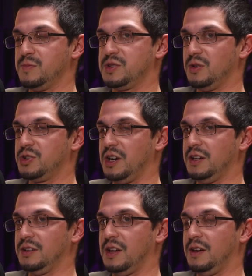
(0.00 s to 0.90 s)
I'm still trying to
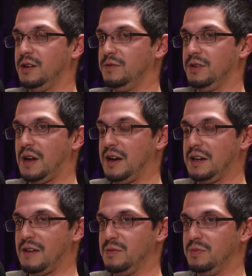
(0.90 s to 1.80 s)
get the hang of it.
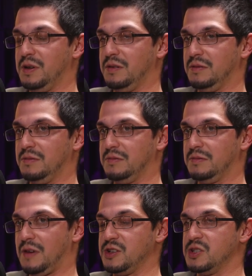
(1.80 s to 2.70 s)

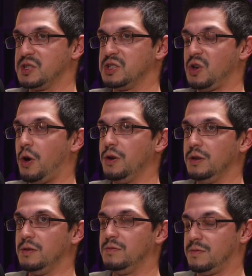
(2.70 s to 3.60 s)
I just
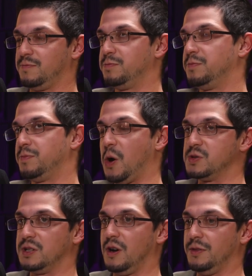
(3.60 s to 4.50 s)
started
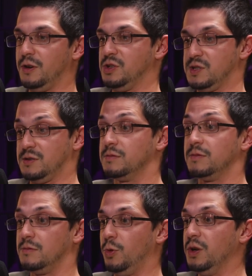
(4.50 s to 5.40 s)
posting on there just
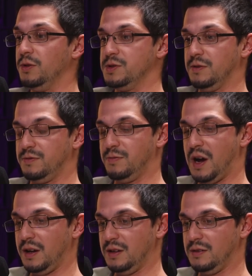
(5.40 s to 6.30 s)
reels of my